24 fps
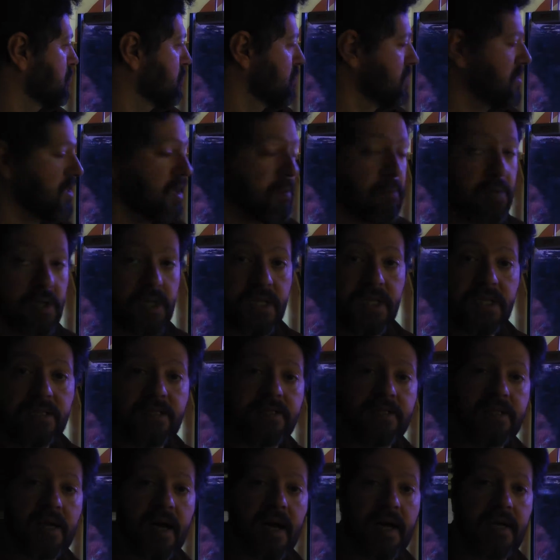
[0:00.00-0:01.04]
to double
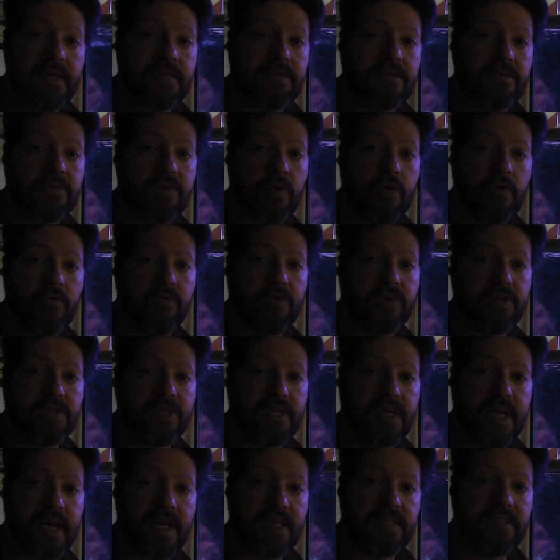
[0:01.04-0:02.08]
its size over
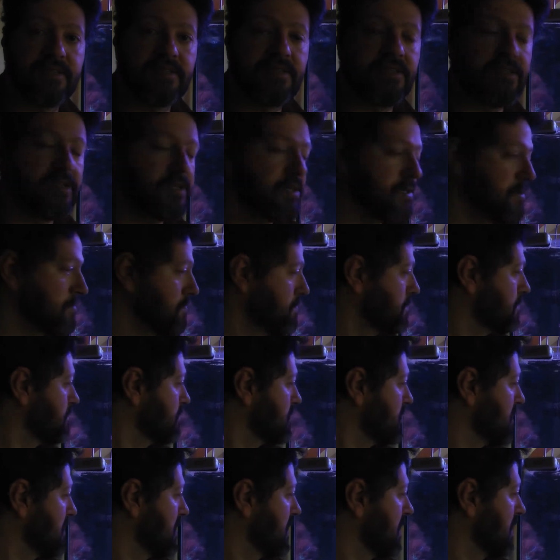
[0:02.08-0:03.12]
the next year.
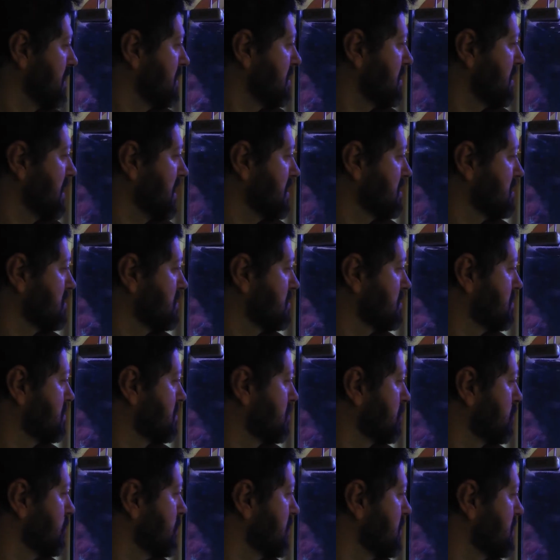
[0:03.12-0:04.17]
That's
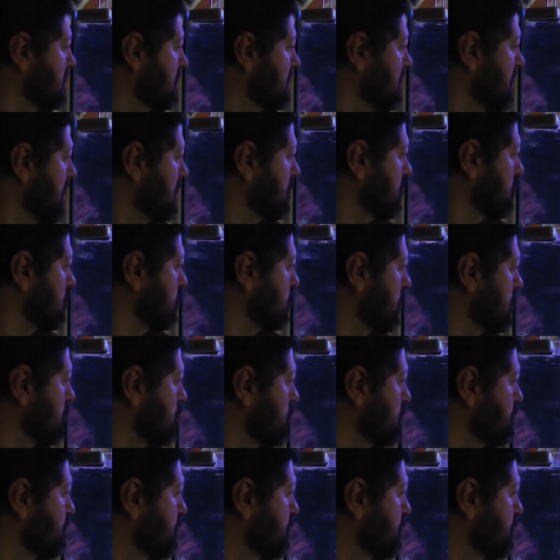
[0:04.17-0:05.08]
the reason I don't want to